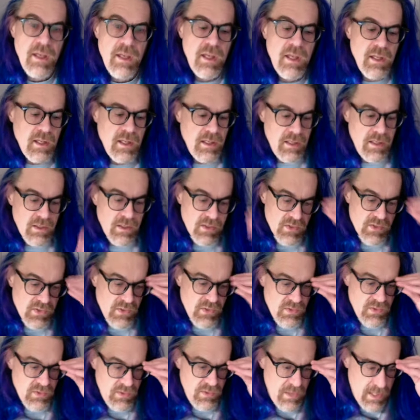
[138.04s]

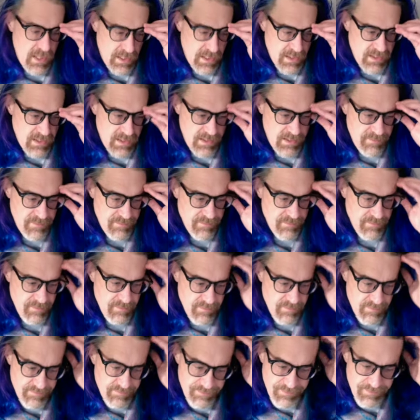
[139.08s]
is that
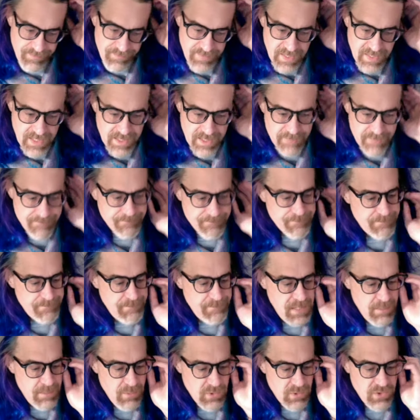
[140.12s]

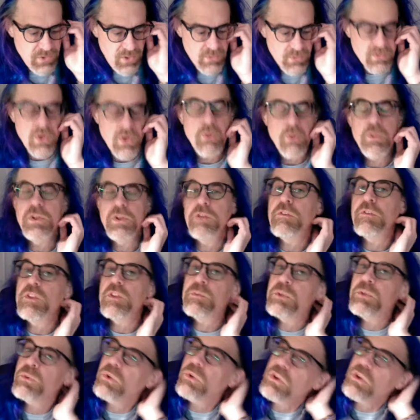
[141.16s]
people don't know the difference
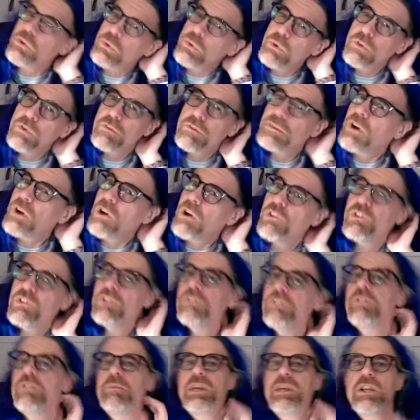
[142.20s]
between true and false
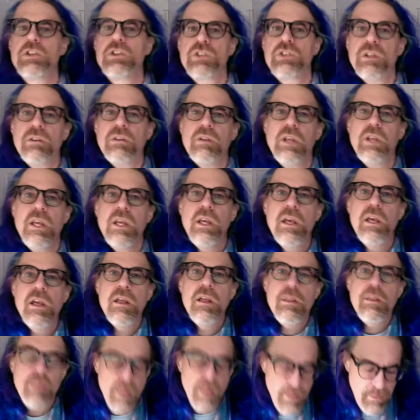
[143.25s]
information,
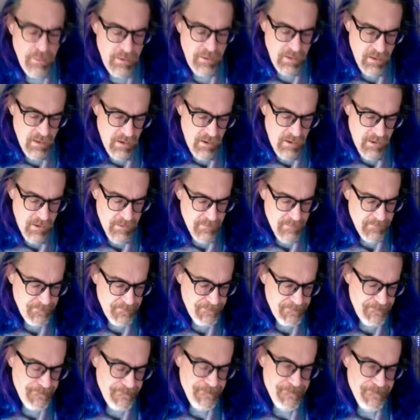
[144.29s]
that they are
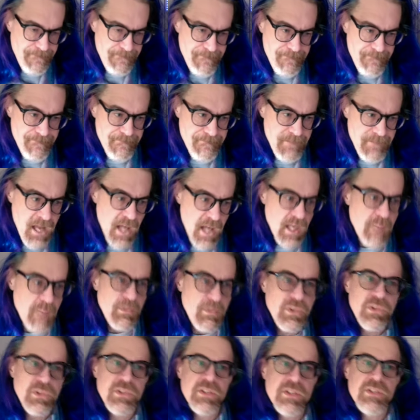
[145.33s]
not able
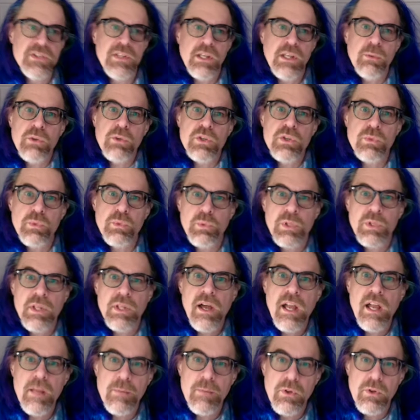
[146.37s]
to distinguish
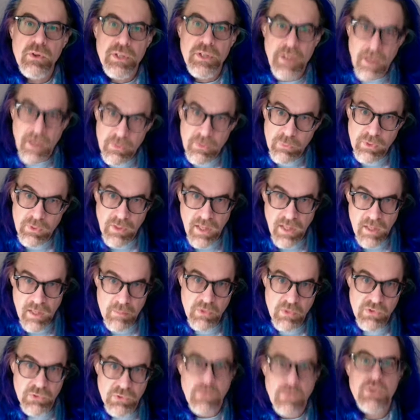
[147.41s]
reliable and
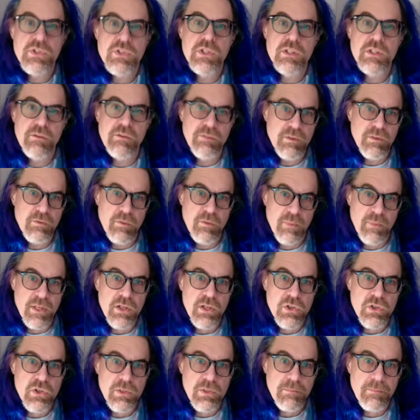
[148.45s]
unreliable sources of
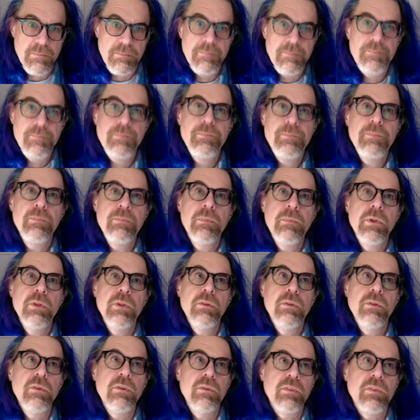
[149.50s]
information.
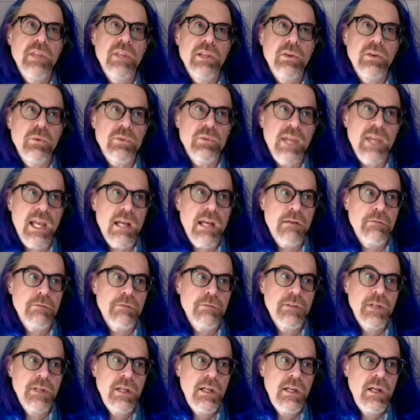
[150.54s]
They don't have
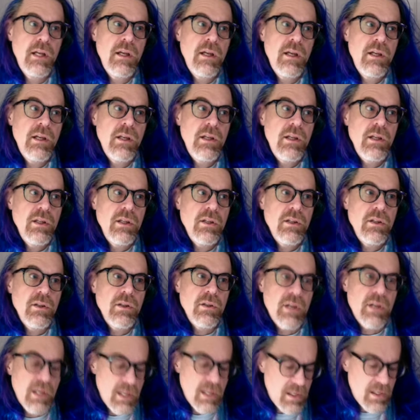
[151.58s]

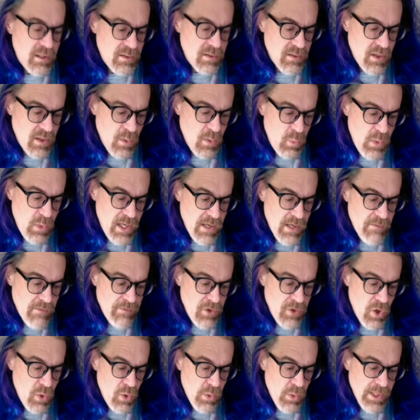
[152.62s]
a way of
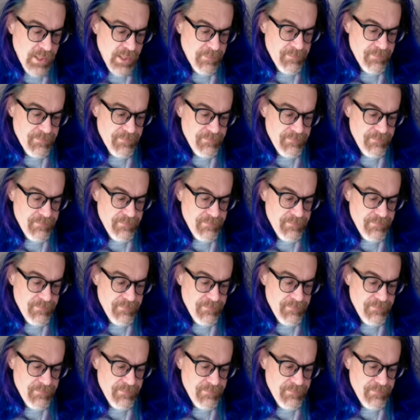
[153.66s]
knowing